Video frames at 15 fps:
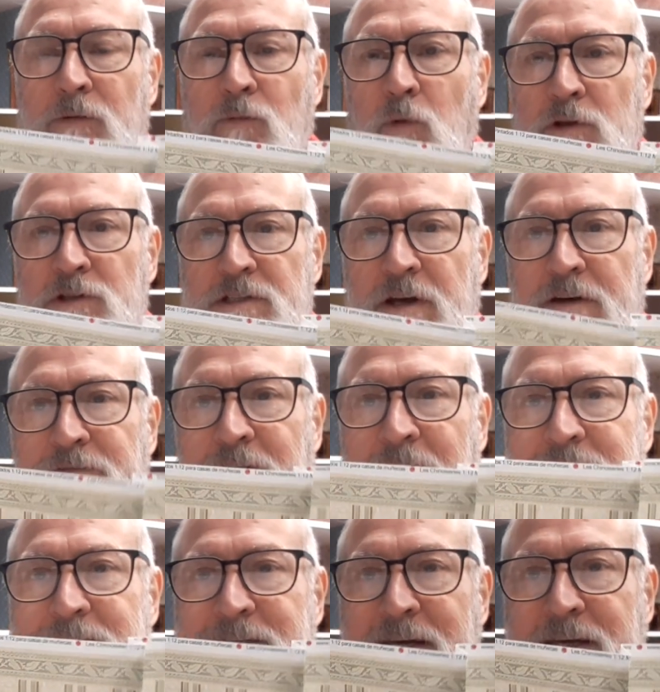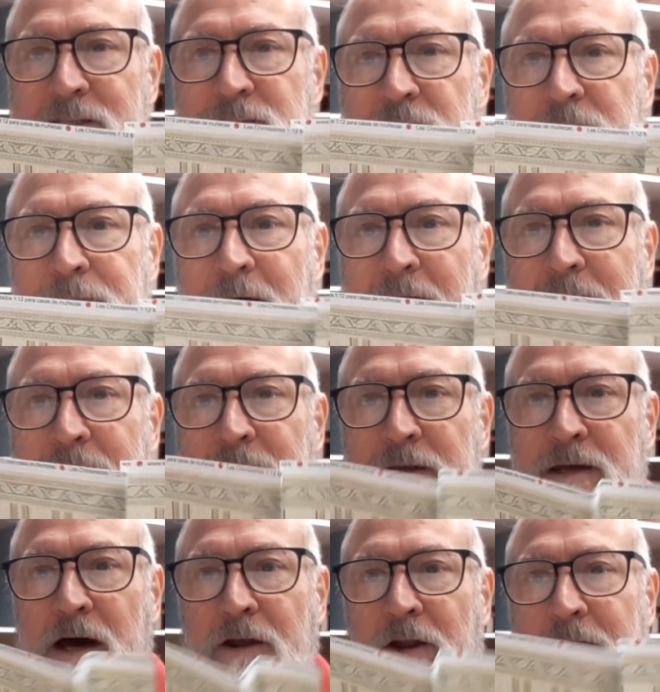once I flattened it into the back,
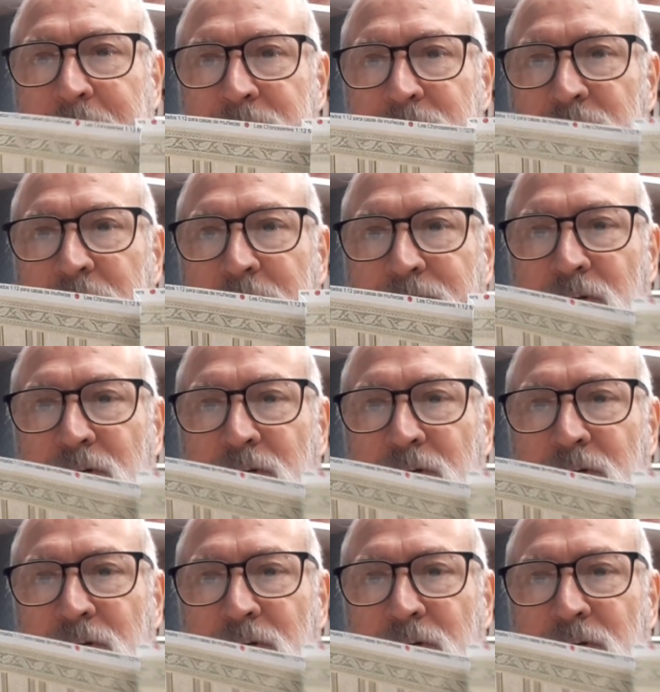and I can sort of